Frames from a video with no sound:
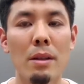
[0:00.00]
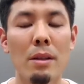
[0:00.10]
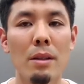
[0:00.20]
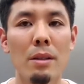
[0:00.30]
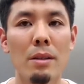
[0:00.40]

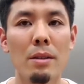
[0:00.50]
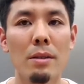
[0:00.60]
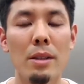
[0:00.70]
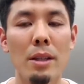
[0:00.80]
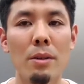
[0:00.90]
but we
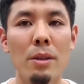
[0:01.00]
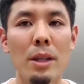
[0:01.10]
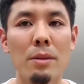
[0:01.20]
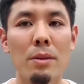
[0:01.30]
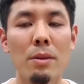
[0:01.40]
found that
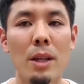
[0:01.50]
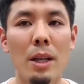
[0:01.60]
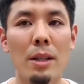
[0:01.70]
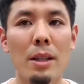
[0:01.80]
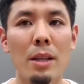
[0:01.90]
the block
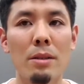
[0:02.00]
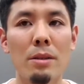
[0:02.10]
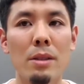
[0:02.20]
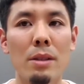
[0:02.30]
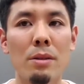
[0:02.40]
rate could
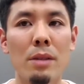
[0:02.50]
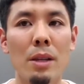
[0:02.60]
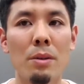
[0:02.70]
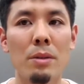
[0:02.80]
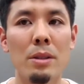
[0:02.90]
not be
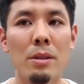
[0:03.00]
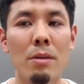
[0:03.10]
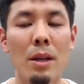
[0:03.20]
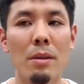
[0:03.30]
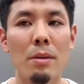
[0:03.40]

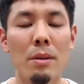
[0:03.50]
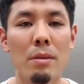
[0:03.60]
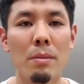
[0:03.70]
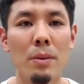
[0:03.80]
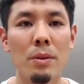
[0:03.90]
calculated
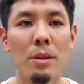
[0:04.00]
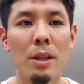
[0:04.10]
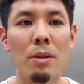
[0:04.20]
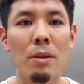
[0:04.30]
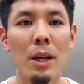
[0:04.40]
using
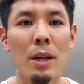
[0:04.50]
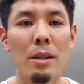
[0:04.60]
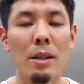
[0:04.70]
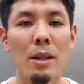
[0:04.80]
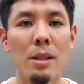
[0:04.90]
simple
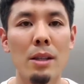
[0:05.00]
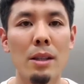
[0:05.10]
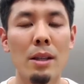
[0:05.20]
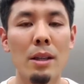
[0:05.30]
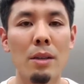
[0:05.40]
aggregate
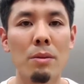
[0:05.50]
logic